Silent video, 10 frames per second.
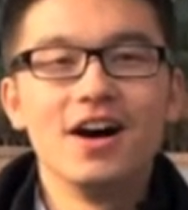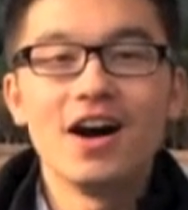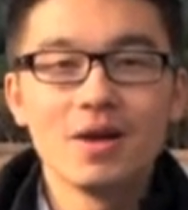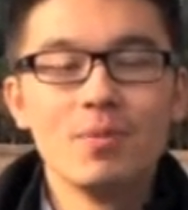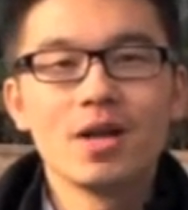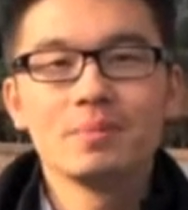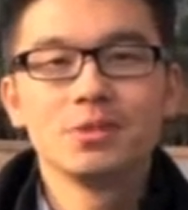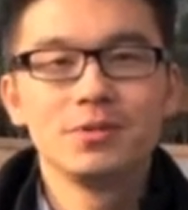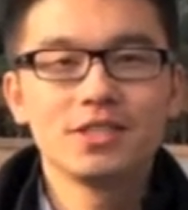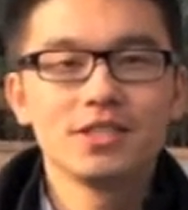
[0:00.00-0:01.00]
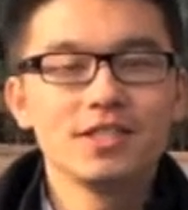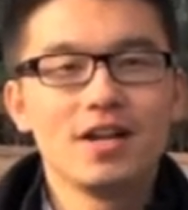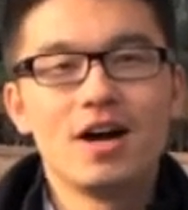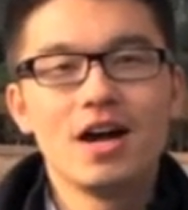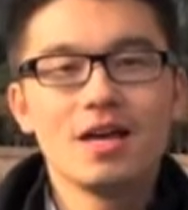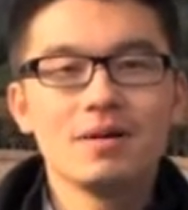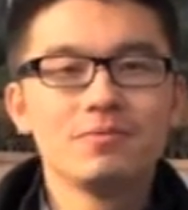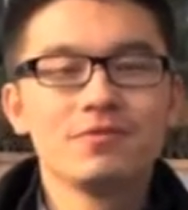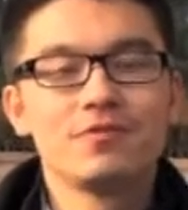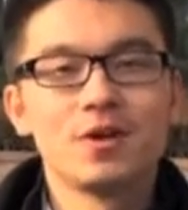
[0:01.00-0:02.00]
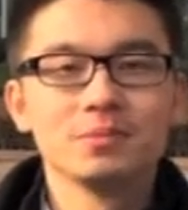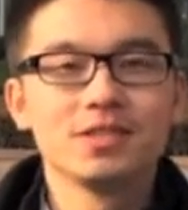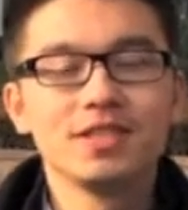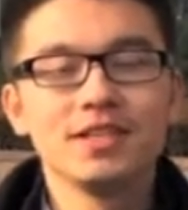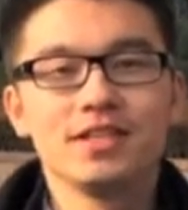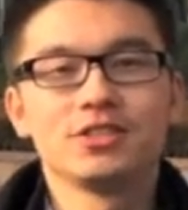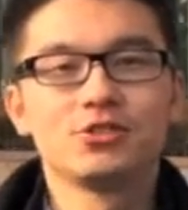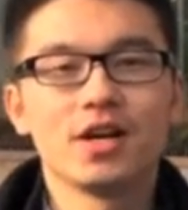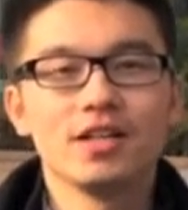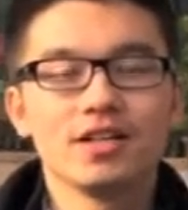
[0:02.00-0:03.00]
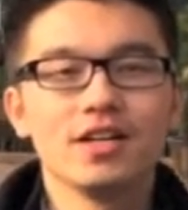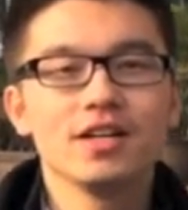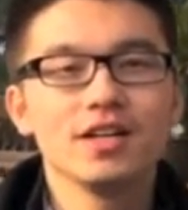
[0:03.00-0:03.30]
Hi, my name is Richard. I am from Sydney, Australia.